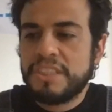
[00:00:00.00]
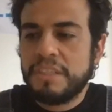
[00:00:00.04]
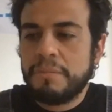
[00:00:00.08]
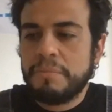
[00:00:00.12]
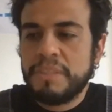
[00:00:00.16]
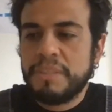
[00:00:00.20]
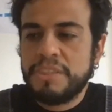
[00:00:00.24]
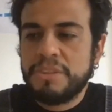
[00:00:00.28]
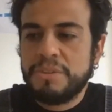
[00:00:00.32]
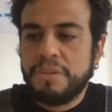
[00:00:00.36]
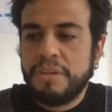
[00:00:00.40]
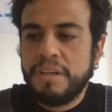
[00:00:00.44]
a
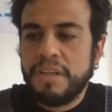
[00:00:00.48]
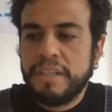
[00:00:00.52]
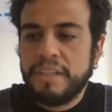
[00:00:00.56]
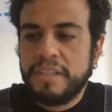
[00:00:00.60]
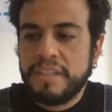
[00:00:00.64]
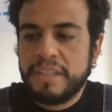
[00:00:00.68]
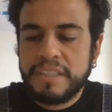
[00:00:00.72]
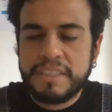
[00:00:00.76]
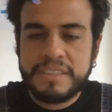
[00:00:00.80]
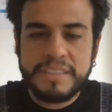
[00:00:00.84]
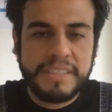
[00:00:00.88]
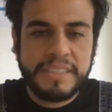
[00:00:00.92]
bit your
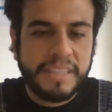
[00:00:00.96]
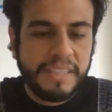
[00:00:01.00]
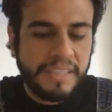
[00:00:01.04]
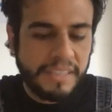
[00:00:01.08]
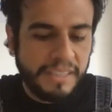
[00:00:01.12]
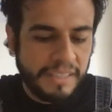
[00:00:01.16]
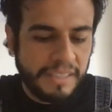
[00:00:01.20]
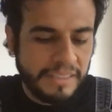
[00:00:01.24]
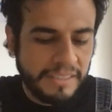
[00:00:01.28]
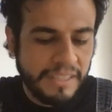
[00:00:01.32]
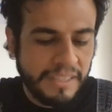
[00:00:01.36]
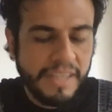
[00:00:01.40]
lyrics,
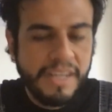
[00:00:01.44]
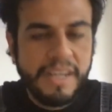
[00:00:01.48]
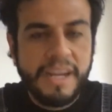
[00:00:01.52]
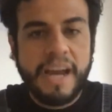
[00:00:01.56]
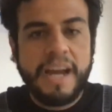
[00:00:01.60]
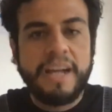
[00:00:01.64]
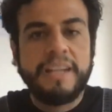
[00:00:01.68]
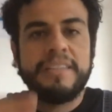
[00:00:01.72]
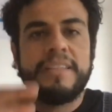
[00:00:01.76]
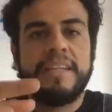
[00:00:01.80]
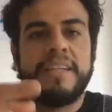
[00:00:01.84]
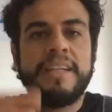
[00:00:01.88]
and
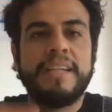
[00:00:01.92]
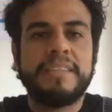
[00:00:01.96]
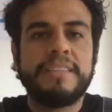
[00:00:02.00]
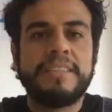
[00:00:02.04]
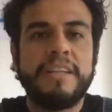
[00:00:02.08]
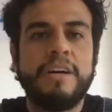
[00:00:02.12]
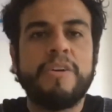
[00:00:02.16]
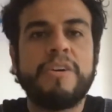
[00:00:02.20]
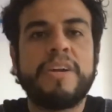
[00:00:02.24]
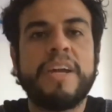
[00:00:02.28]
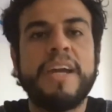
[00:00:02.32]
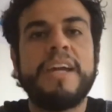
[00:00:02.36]
then I
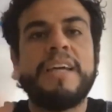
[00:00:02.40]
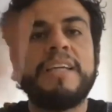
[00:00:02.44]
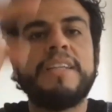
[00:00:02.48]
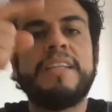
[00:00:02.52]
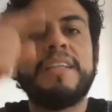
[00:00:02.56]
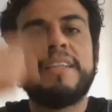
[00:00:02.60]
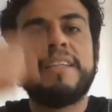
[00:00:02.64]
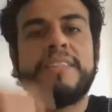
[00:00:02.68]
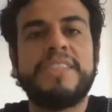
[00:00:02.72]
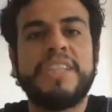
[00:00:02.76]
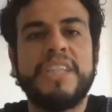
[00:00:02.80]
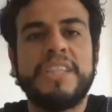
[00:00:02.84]
said, okay,
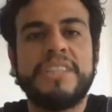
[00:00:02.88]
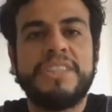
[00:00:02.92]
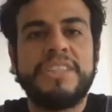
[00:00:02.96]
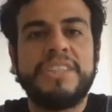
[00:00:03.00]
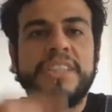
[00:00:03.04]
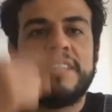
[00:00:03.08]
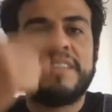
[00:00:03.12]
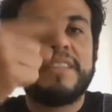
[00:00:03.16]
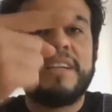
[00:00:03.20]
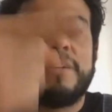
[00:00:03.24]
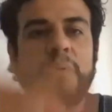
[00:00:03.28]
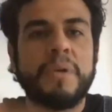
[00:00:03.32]
then change
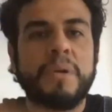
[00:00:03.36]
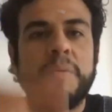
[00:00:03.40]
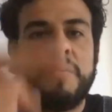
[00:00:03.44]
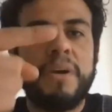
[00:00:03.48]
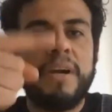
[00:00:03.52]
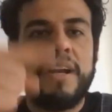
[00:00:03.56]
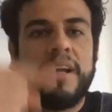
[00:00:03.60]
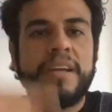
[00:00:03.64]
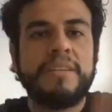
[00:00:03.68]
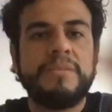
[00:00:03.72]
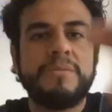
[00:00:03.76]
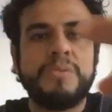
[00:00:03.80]
it, and we were
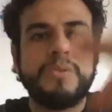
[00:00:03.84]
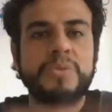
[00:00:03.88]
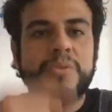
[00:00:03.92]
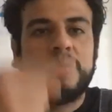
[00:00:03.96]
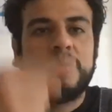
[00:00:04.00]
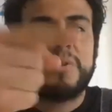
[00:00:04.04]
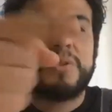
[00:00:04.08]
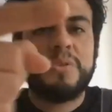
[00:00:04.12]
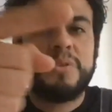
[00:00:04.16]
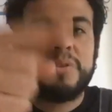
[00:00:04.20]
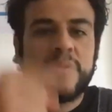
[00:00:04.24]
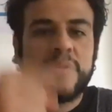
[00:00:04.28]
like
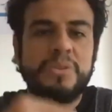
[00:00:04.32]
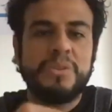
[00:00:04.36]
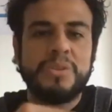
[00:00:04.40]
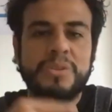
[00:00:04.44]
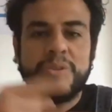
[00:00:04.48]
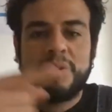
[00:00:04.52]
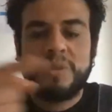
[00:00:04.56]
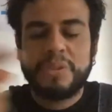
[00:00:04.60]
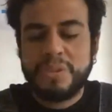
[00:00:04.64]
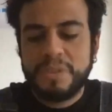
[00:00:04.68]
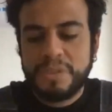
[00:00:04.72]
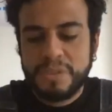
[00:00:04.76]

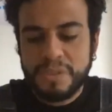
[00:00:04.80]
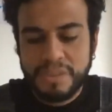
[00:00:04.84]
chuk.